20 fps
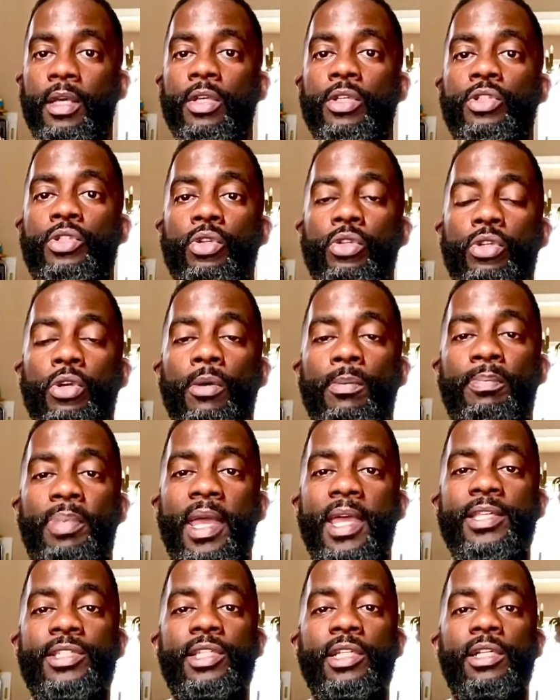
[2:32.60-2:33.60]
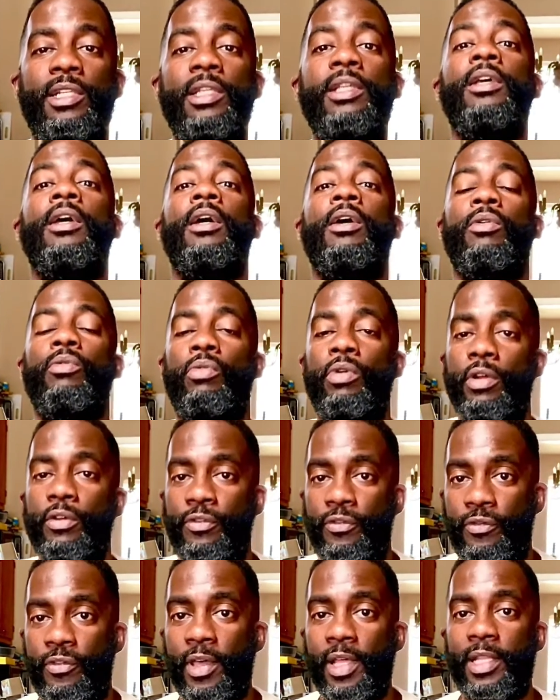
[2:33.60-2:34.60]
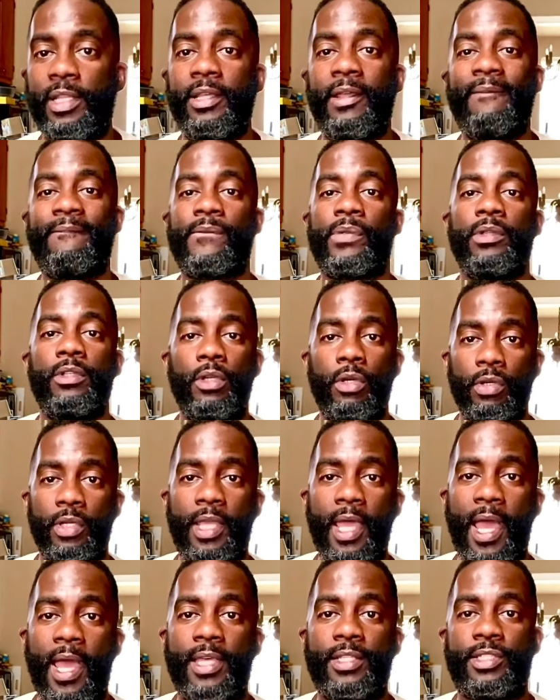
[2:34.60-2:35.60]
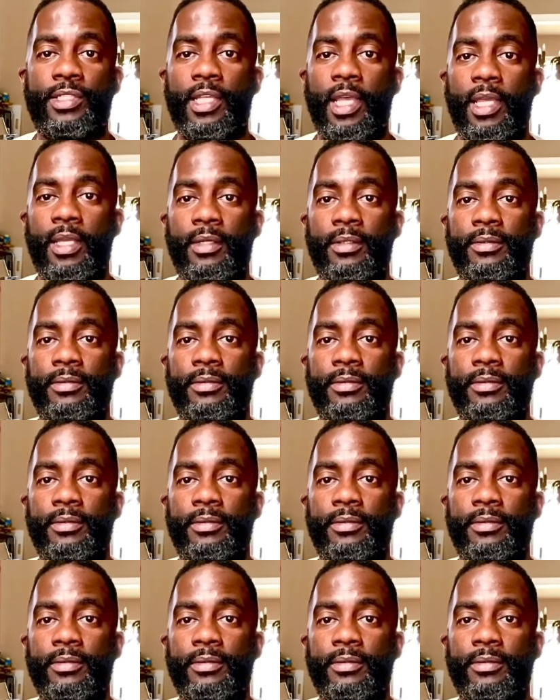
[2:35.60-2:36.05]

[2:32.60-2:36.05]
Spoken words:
So you're basically refilling your gas tank.